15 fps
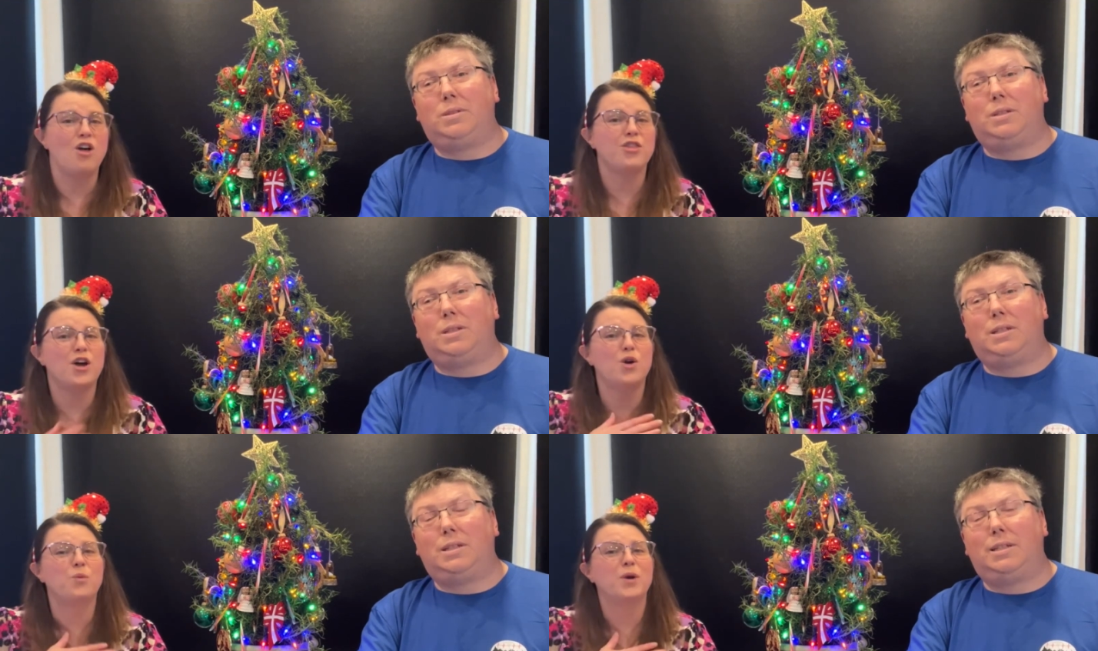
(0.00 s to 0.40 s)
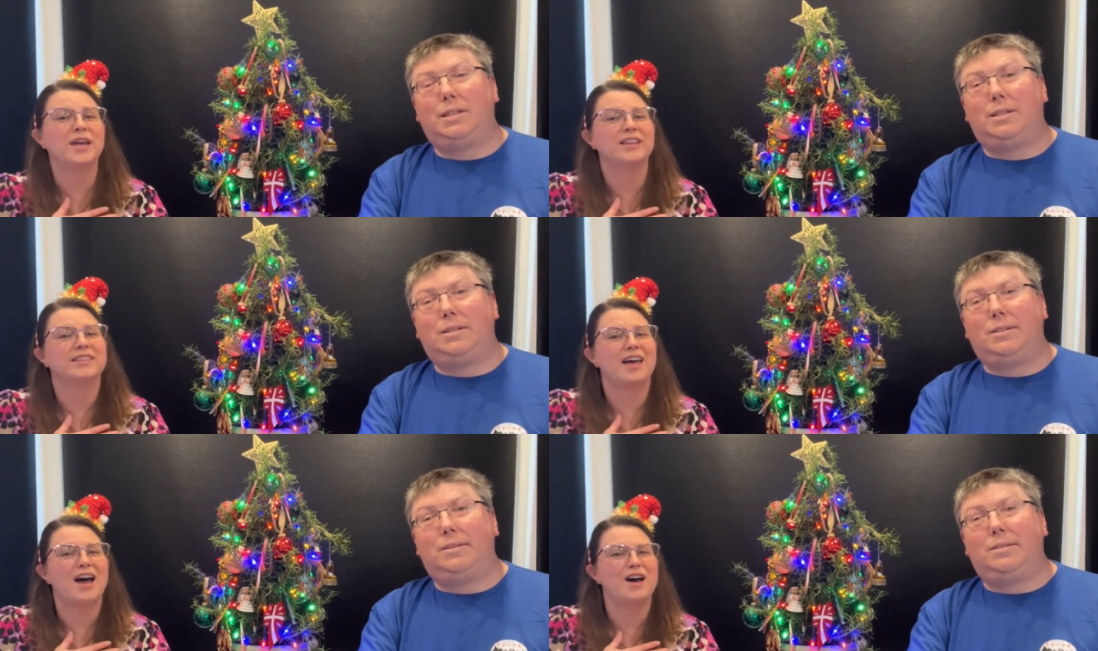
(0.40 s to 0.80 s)
Speaker 1: Although
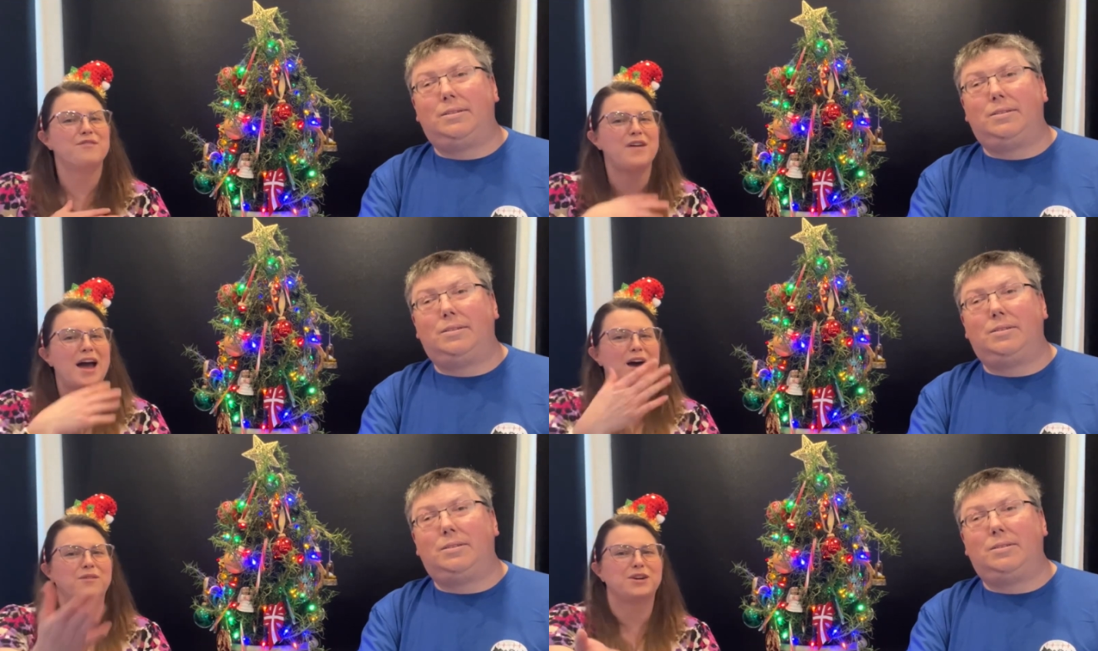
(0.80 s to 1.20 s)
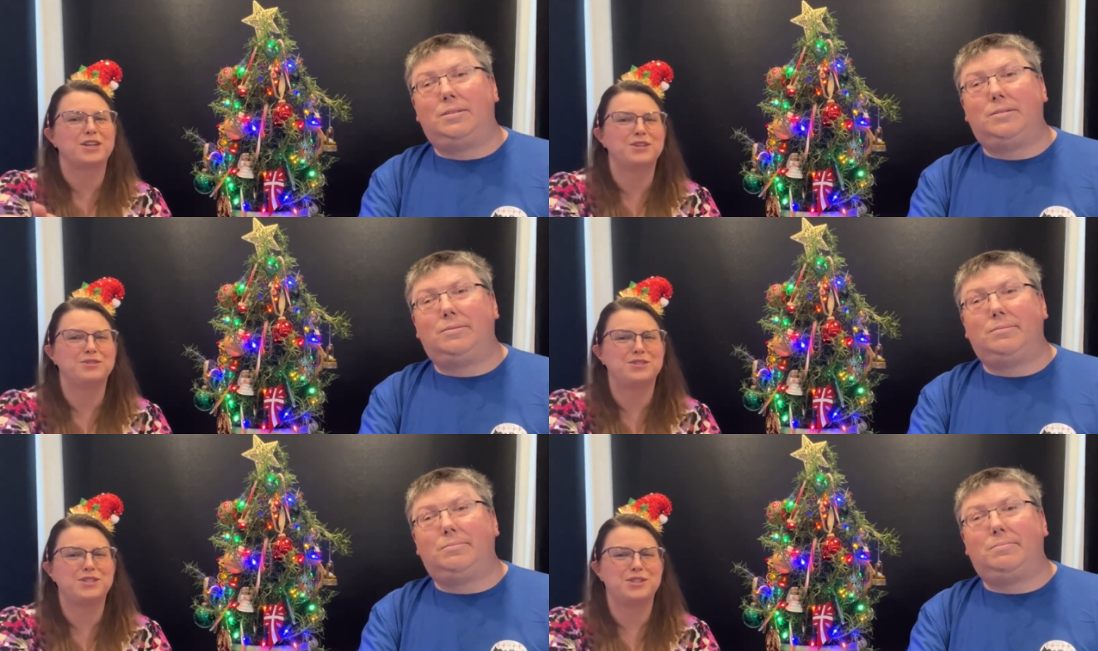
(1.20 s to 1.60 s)
we love our
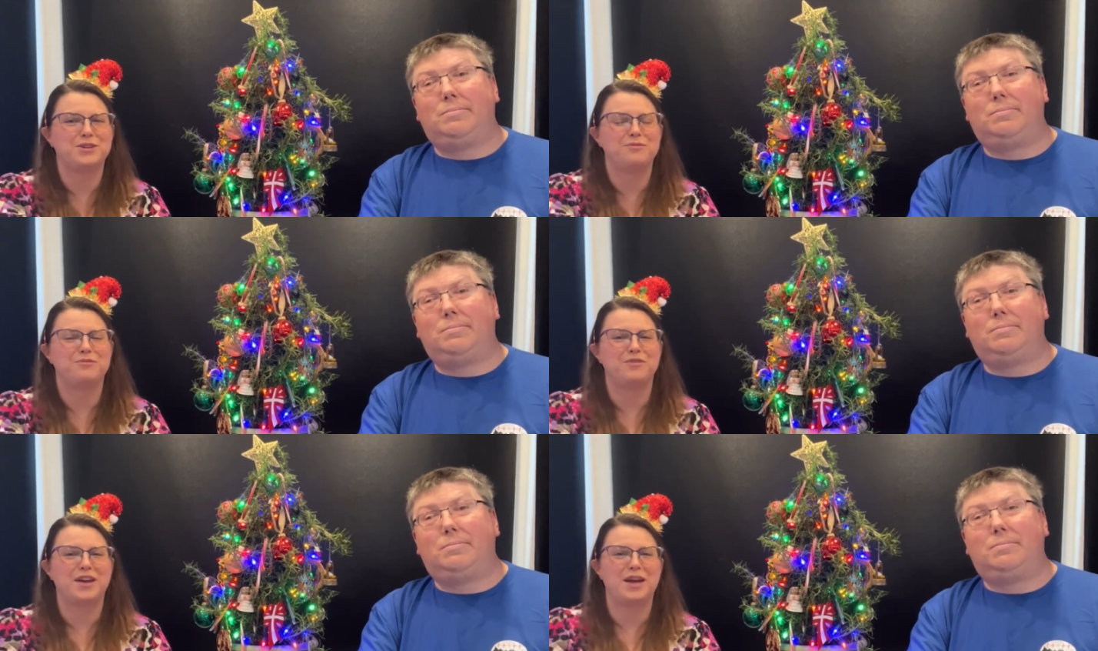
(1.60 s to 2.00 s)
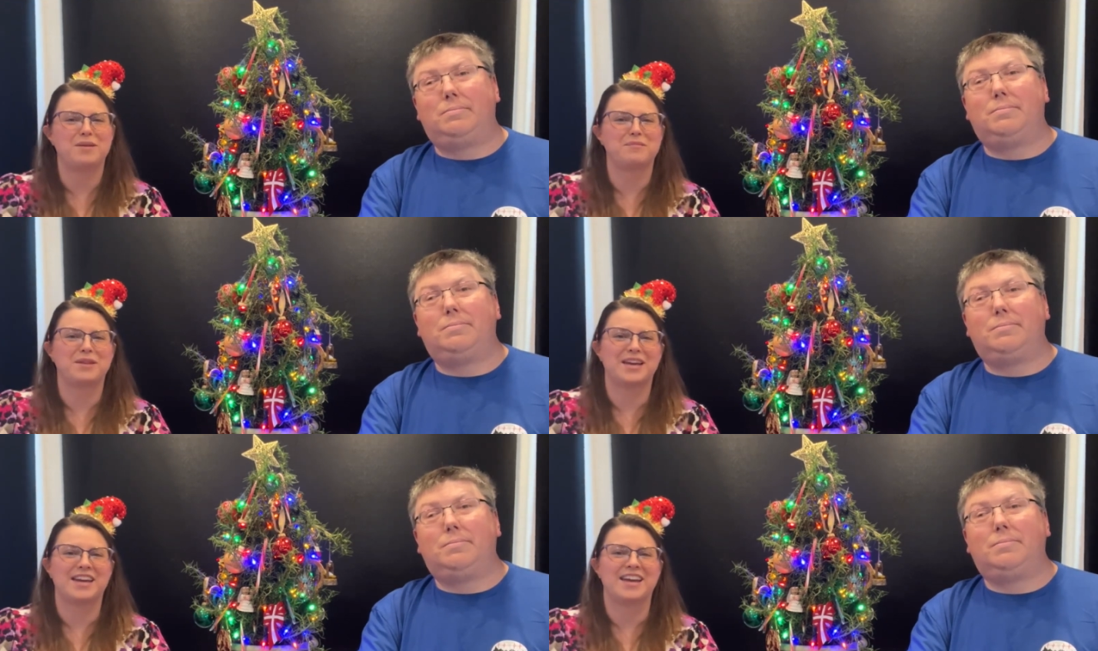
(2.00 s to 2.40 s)
YouTube
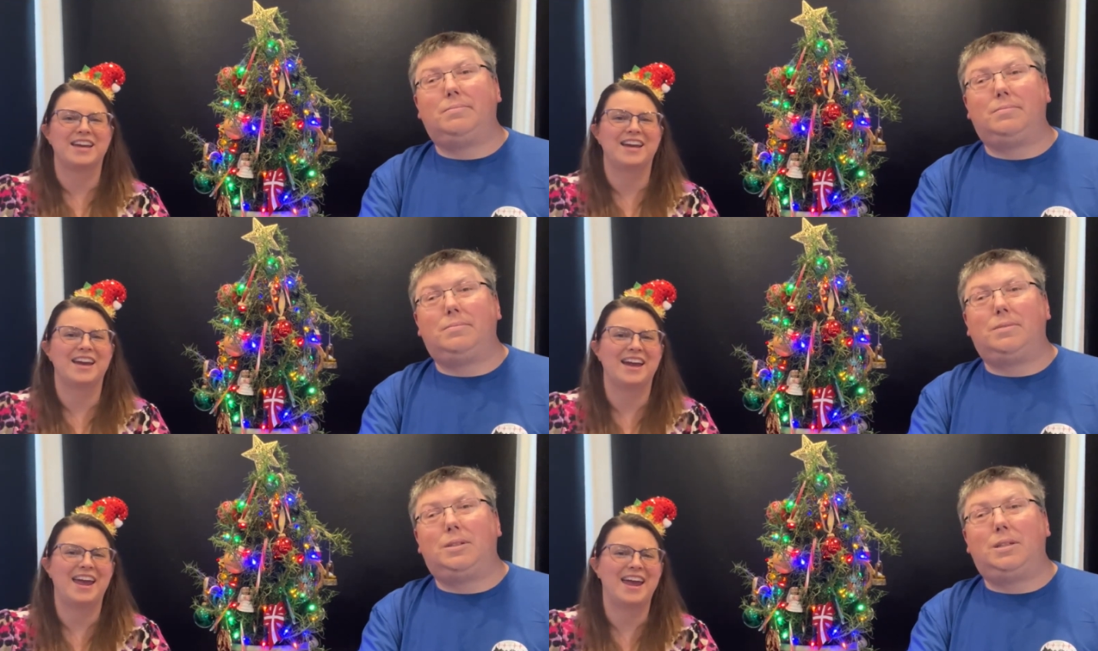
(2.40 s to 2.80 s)
family,